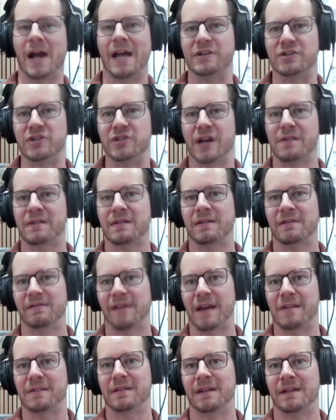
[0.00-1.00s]
I just
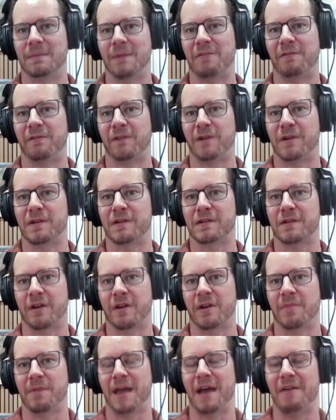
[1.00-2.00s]
invested in my first
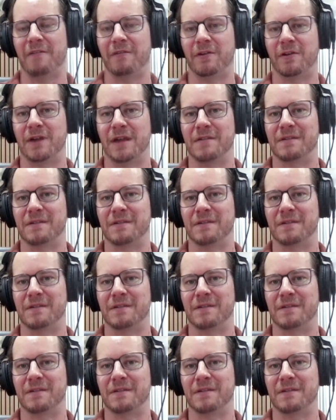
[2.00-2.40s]
startup ever.